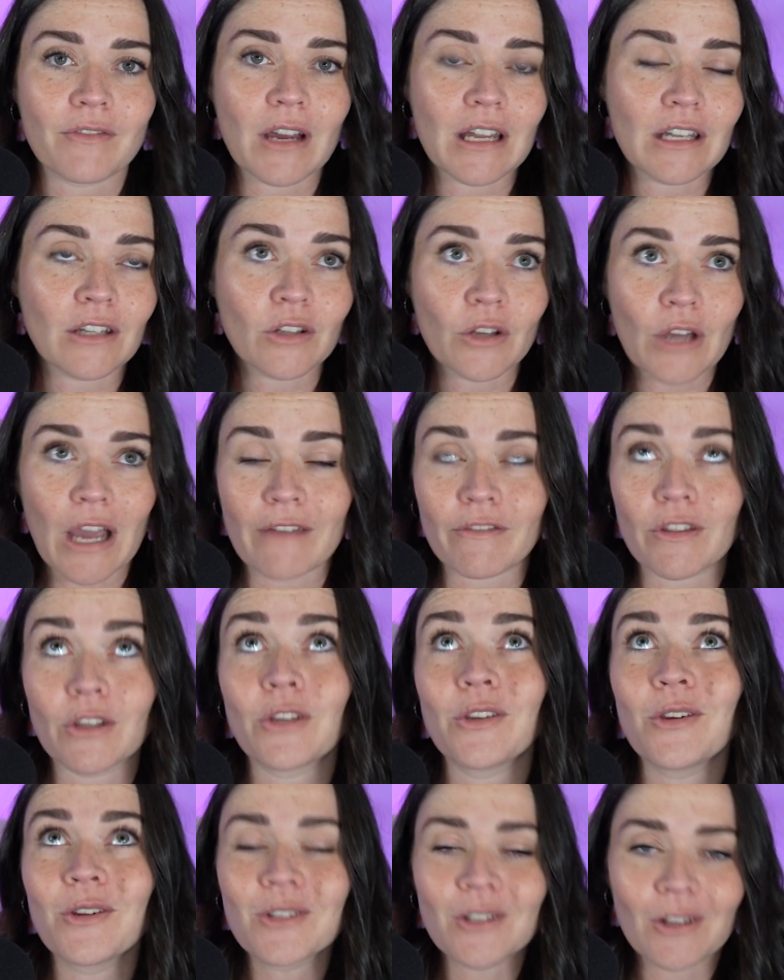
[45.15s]
and have the
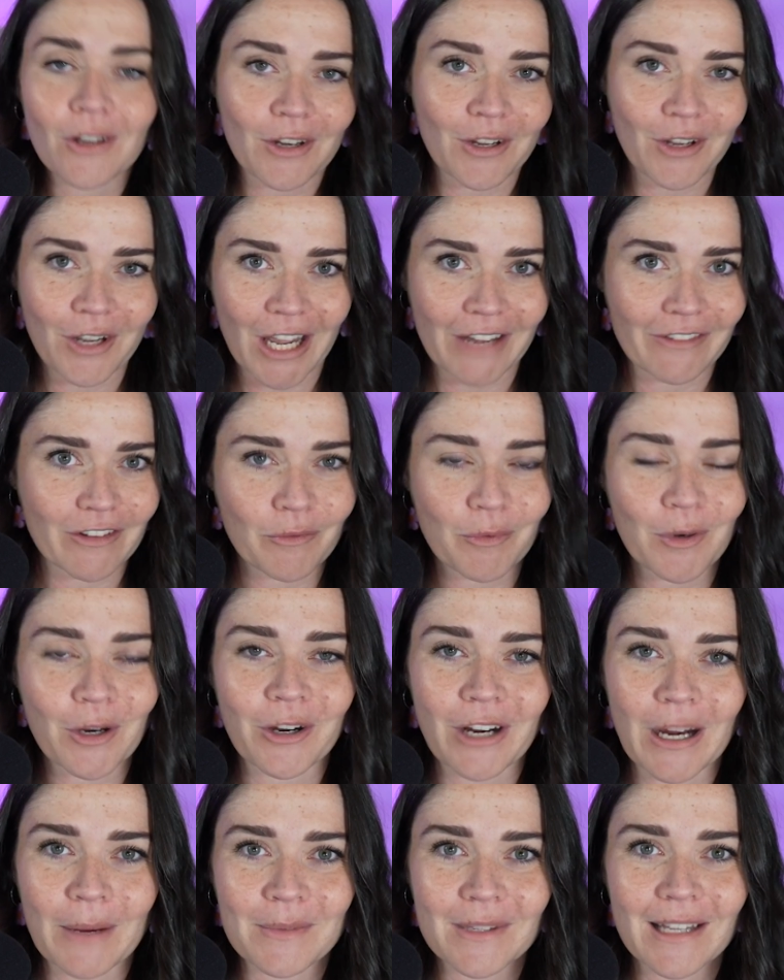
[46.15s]
huge learning curve of
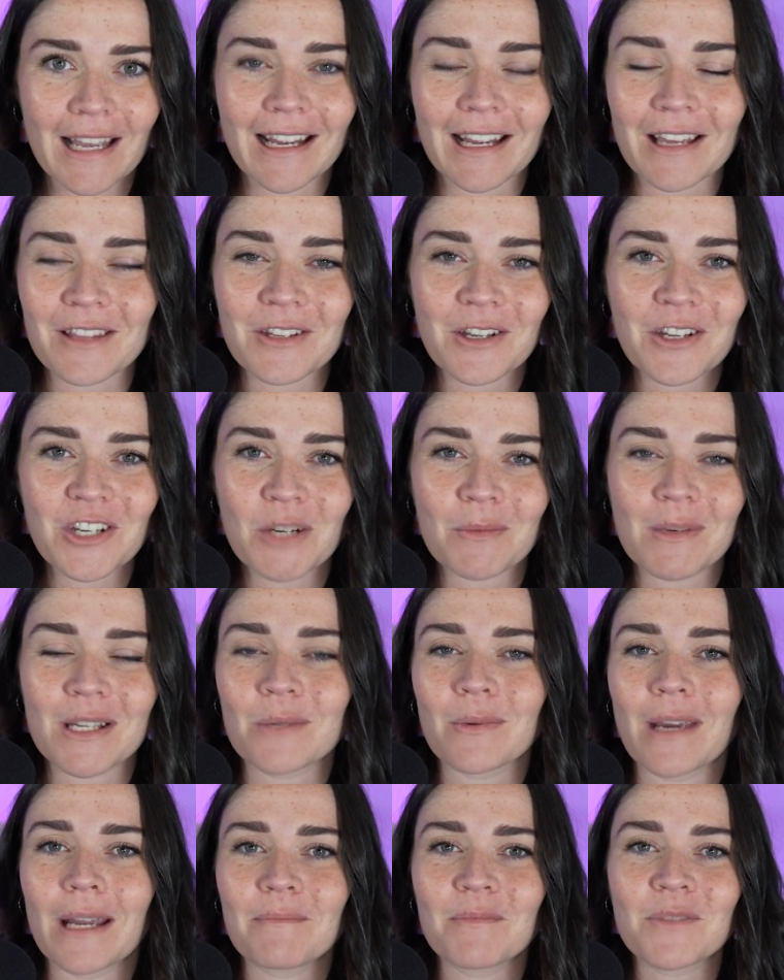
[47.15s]
programs like the Adobe
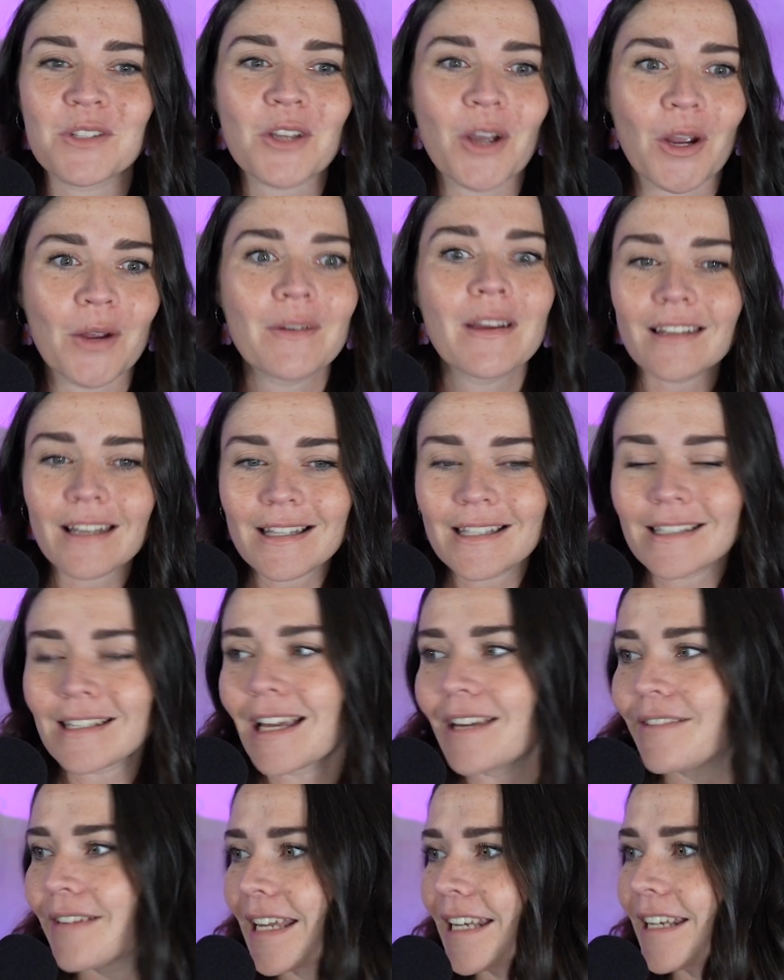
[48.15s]
Suite. So let's
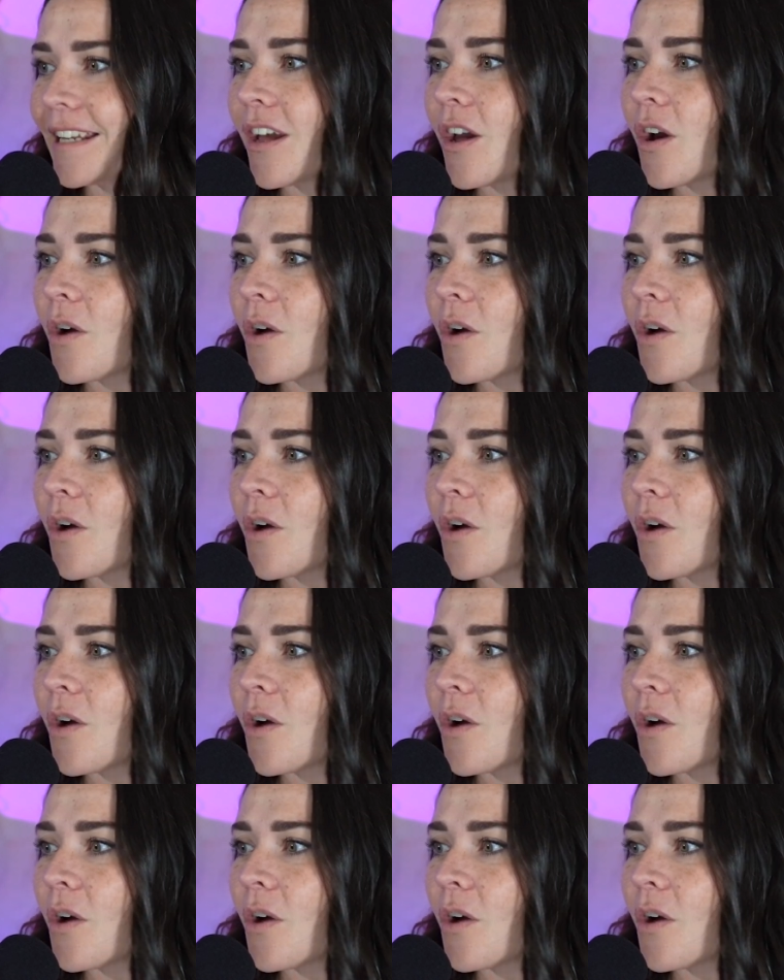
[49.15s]
dive in.